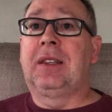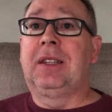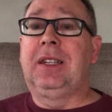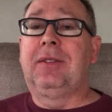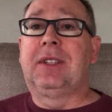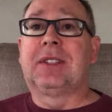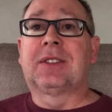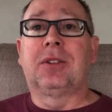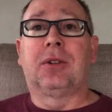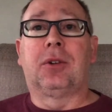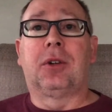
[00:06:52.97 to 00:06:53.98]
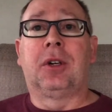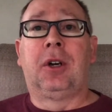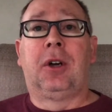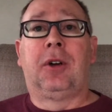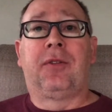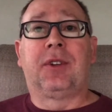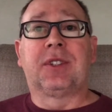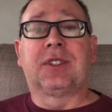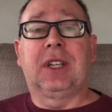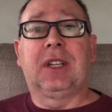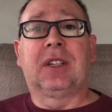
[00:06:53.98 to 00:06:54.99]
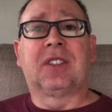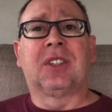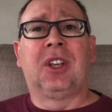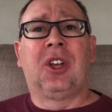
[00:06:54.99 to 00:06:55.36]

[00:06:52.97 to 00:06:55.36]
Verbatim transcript: leave us or forsake us